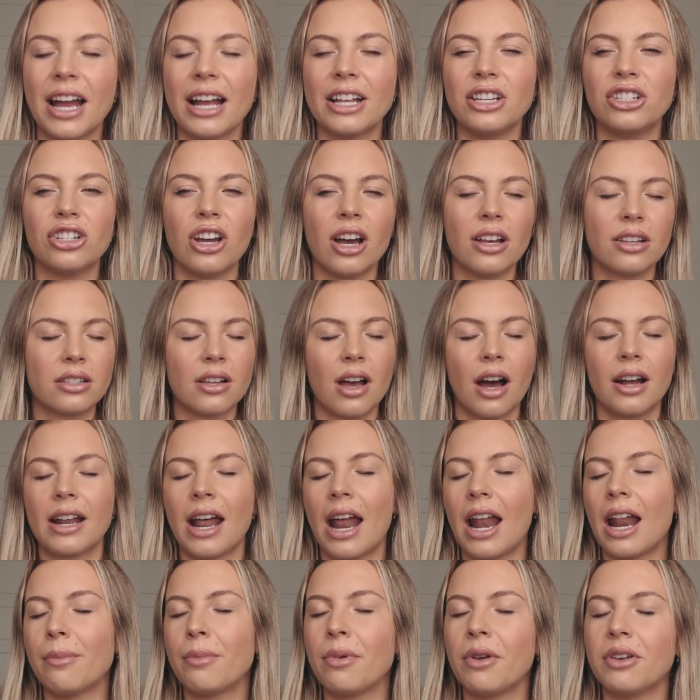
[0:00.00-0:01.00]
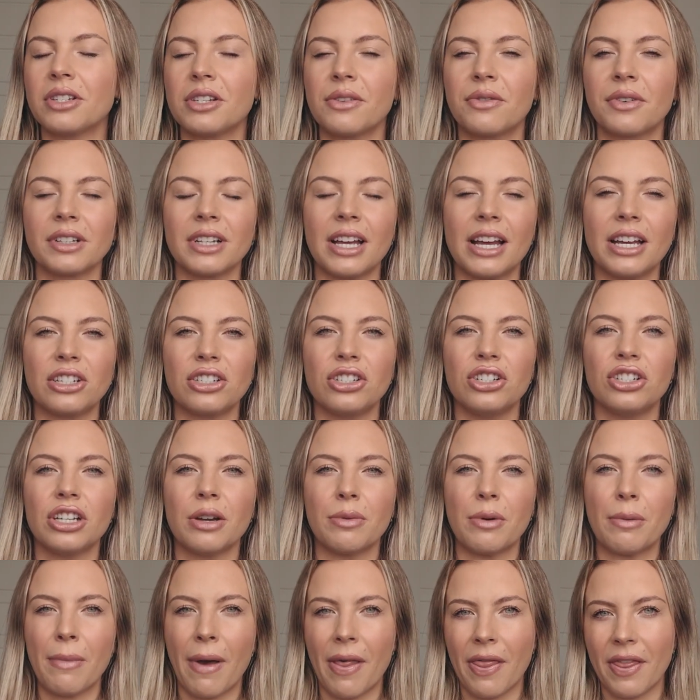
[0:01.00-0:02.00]
I just gotten out of an abusive
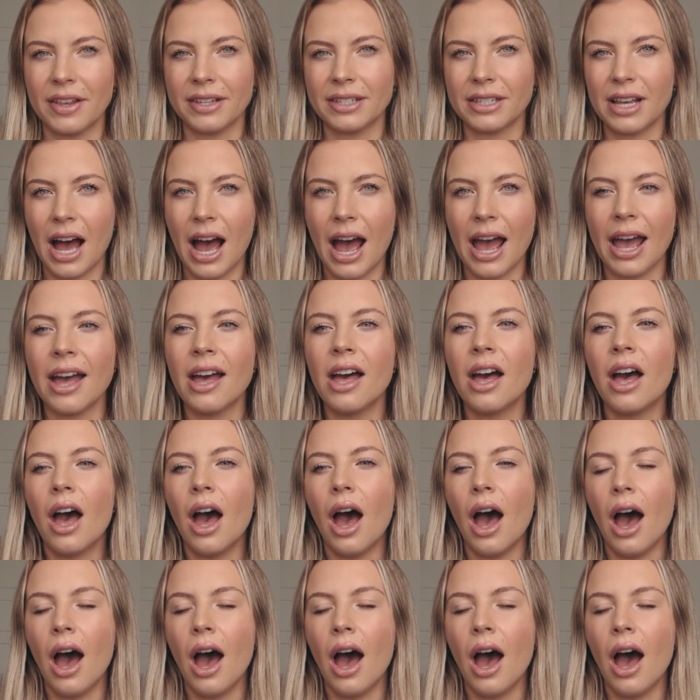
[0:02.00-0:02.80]
relationship and met this guy